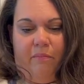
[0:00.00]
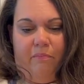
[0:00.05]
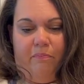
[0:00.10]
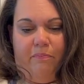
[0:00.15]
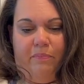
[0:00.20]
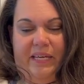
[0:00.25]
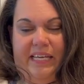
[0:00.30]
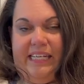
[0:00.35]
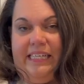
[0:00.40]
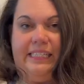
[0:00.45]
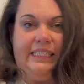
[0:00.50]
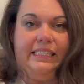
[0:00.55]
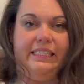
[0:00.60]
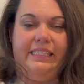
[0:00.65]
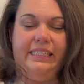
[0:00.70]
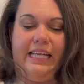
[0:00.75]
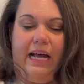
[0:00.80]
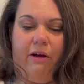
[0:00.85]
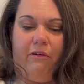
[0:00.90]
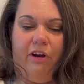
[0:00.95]
beet
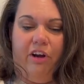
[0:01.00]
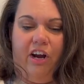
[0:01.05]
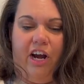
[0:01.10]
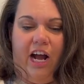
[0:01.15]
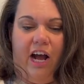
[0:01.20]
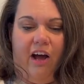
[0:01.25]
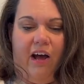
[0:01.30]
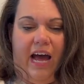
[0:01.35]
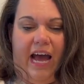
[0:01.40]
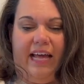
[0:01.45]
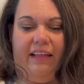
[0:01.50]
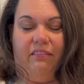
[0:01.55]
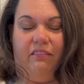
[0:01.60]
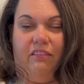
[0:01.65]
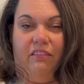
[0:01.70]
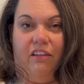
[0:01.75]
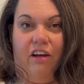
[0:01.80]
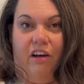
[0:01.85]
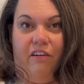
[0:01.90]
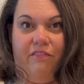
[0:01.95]
sauerkraut. I
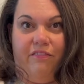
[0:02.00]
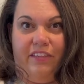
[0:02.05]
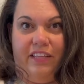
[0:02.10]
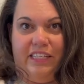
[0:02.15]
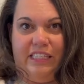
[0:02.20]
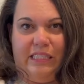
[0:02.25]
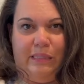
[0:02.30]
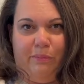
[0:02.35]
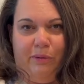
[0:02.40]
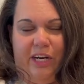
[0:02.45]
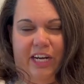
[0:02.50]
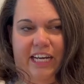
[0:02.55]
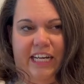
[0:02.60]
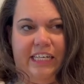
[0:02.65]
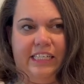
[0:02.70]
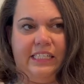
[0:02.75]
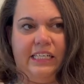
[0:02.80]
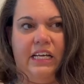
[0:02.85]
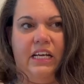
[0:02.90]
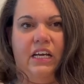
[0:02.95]
love this brand.